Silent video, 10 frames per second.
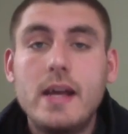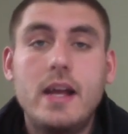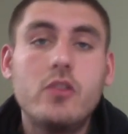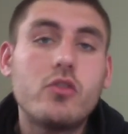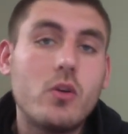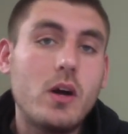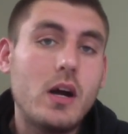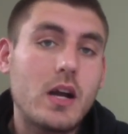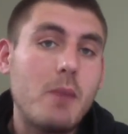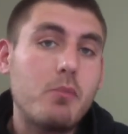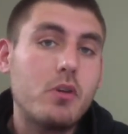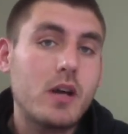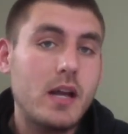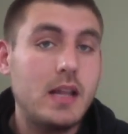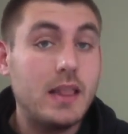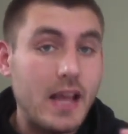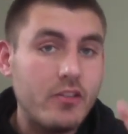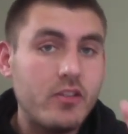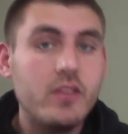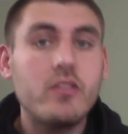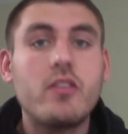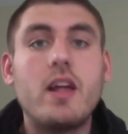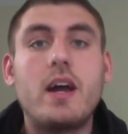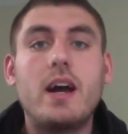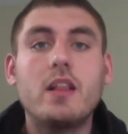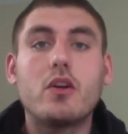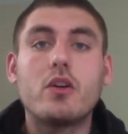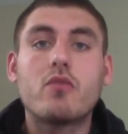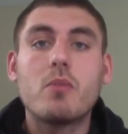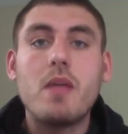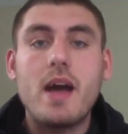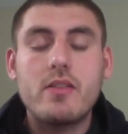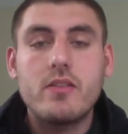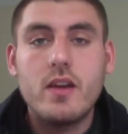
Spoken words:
And so a couple kind of lessons that I learned from that,